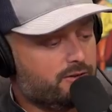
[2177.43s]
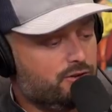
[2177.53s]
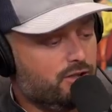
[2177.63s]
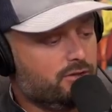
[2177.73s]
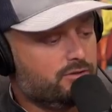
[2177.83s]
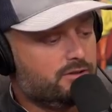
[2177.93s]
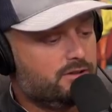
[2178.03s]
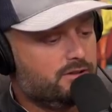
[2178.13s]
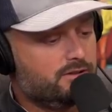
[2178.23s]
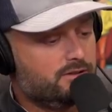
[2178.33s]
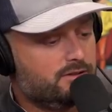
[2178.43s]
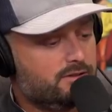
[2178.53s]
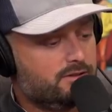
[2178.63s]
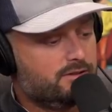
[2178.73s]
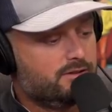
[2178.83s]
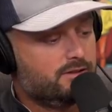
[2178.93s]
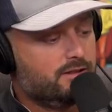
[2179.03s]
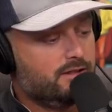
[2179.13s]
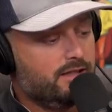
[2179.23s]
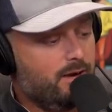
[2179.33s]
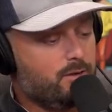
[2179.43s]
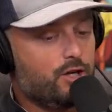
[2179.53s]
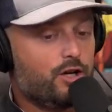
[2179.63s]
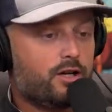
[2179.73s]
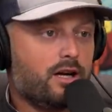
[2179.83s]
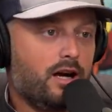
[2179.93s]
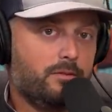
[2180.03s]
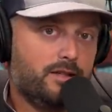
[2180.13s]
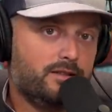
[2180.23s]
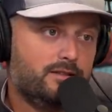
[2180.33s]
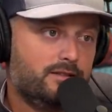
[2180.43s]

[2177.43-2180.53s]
jokes? That was her comment.